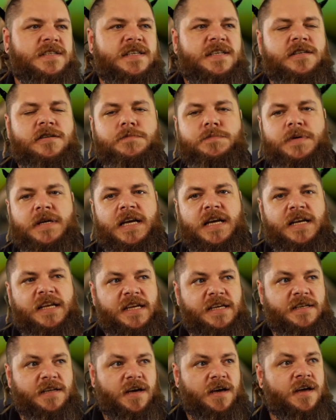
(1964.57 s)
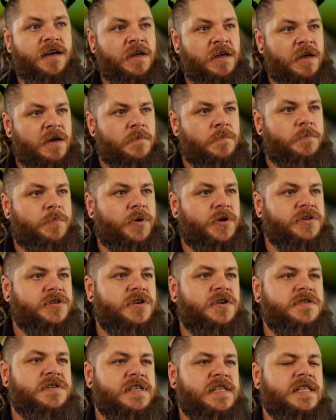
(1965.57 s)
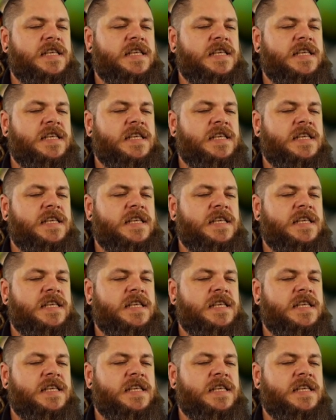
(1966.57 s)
a little bit cleaner. But using